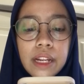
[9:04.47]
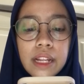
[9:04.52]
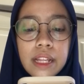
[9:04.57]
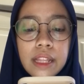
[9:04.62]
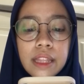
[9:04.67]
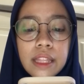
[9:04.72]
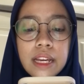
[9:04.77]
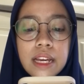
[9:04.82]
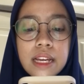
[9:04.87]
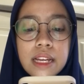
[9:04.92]

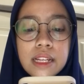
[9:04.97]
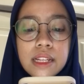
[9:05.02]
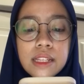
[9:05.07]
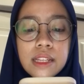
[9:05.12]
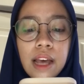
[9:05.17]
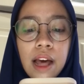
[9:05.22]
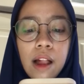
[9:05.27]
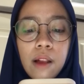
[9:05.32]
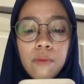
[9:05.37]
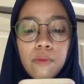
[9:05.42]
it
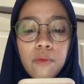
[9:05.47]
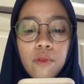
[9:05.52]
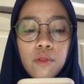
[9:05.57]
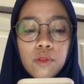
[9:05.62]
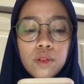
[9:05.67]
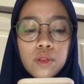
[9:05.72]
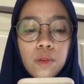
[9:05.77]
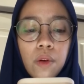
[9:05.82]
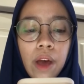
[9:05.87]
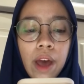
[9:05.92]
is
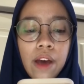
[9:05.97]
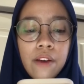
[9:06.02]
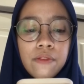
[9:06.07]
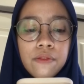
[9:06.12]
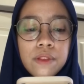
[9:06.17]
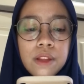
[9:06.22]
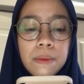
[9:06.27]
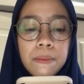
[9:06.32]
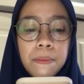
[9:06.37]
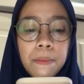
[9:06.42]
helpful to
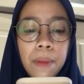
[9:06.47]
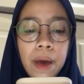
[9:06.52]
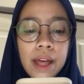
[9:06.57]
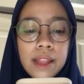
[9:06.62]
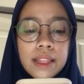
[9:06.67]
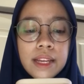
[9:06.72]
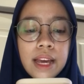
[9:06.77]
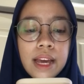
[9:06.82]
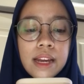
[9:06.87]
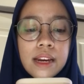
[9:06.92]
have the
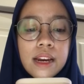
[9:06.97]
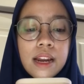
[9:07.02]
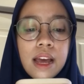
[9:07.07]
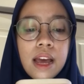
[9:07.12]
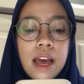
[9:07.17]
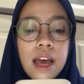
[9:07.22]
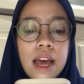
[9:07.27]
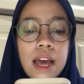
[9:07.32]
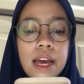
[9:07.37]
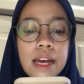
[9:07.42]
patient
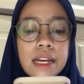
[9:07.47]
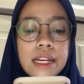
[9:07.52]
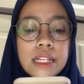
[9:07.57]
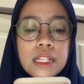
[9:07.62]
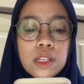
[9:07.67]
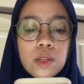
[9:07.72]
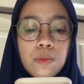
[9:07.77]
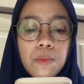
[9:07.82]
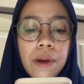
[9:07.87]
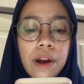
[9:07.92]

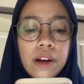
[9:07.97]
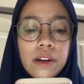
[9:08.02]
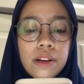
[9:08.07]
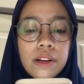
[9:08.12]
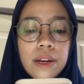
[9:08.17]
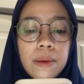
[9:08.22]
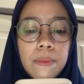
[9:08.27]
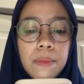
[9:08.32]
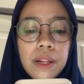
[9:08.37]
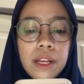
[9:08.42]
inspire
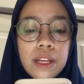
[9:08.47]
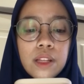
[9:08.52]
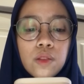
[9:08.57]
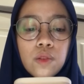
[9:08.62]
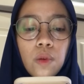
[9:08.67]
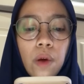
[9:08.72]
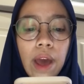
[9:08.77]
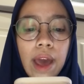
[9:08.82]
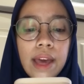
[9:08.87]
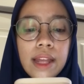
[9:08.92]
deeply
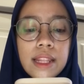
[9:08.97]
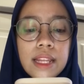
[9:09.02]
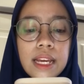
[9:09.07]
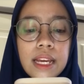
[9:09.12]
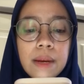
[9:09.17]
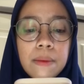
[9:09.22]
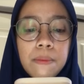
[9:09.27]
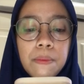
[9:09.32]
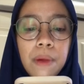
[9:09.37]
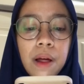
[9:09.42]
to aid
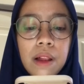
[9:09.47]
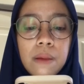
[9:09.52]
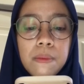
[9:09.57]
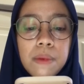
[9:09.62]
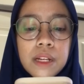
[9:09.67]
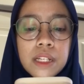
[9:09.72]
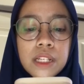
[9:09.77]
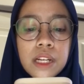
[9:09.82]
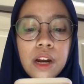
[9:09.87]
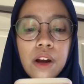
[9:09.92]
in
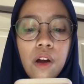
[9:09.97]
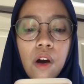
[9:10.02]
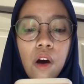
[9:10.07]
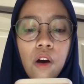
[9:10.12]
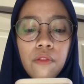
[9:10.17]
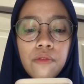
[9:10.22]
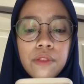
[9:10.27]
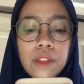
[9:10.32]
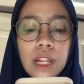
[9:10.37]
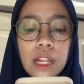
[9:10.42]
palpation
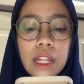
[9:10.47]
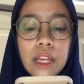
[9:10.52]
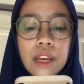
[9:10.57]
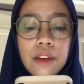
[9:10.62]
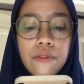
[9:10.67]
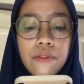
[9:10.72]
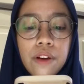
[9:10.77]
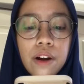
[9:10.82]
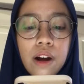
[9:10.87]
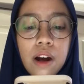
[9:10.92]
of the
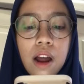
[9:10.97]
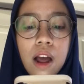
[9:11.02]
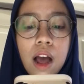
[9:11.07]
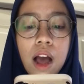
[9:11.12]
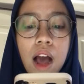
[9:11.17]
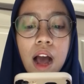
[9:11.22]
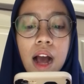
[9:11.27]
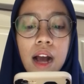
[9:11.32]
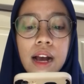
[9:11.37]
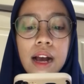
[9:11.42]
liver,
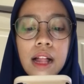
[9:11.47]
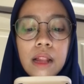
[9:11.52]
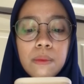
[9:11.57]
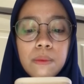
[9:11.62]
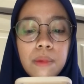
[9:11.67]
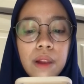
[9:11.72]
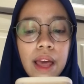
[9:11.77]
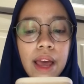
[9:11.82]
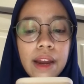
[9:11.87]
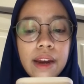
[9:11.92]

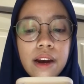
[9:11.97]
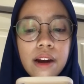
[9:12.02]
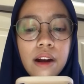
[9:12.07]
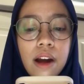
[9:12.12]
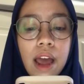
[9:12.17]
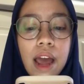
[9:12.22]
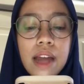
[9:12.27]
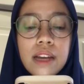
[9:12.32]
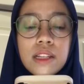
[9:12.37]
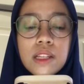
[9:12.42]

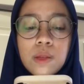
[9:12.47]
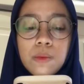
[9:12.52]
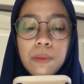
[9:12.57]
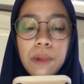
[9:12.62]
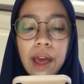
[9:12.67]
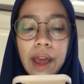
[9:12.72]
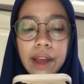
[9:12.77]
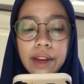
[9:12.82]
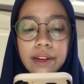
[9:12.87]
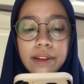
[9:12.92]
gallbladder, and
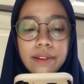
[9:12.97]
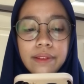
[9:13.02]
spleen.